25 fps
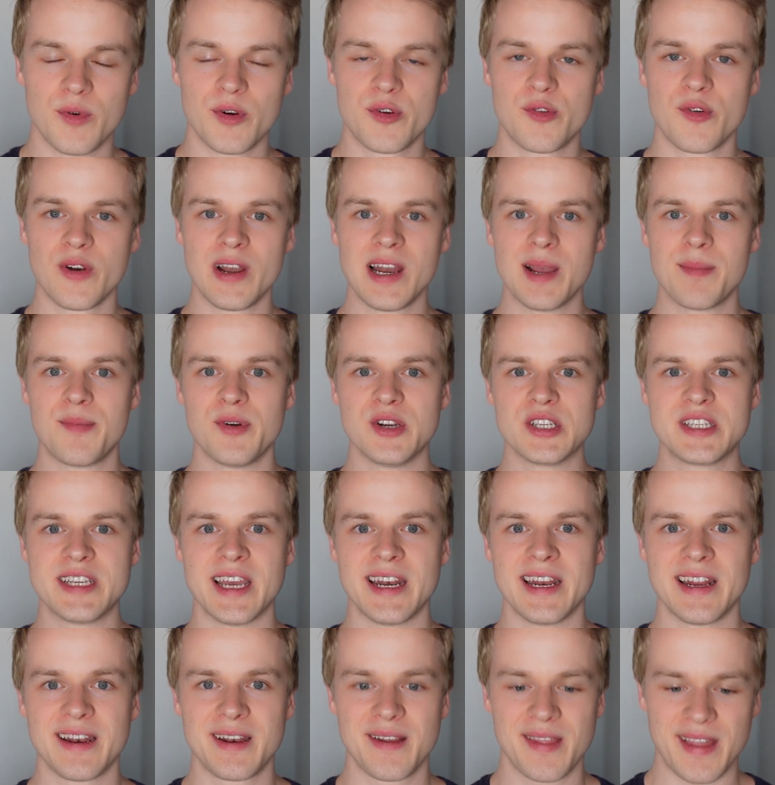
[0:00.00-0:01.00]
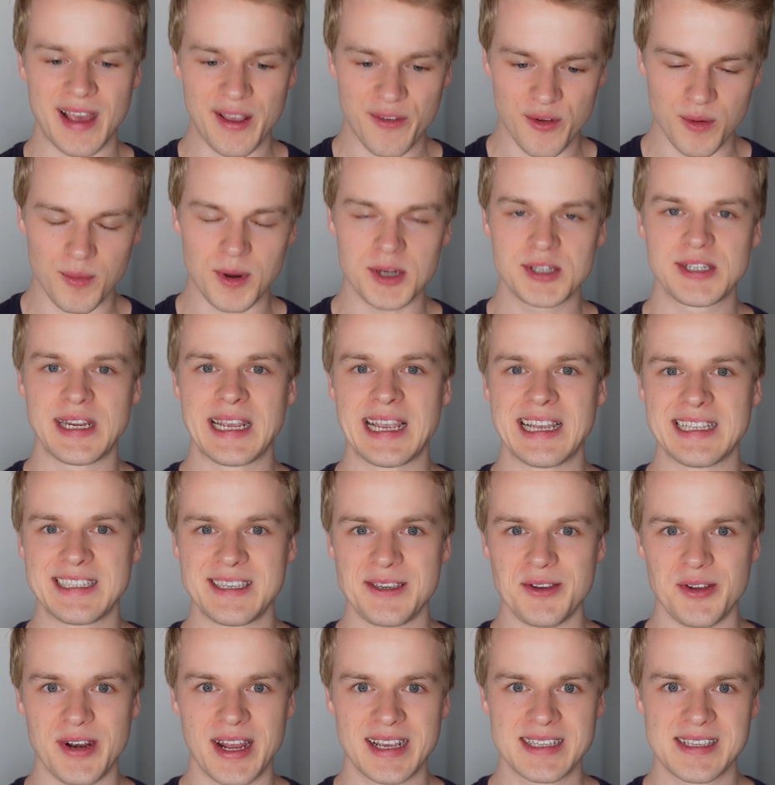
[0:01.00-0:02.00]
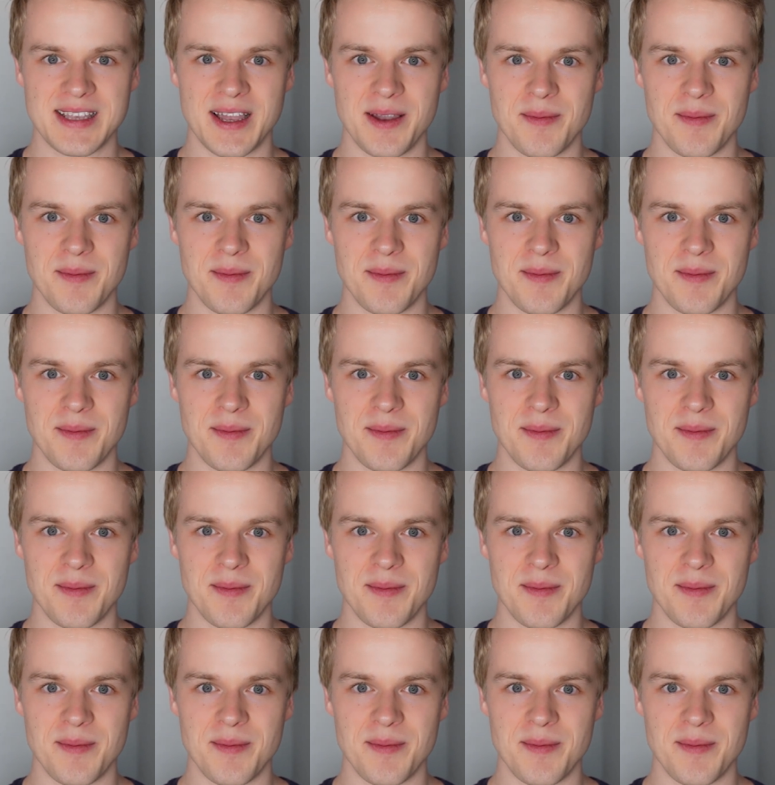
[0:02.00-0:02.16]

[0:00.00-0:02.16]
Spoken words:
Would really appreciate it. Thanks for watching and see you next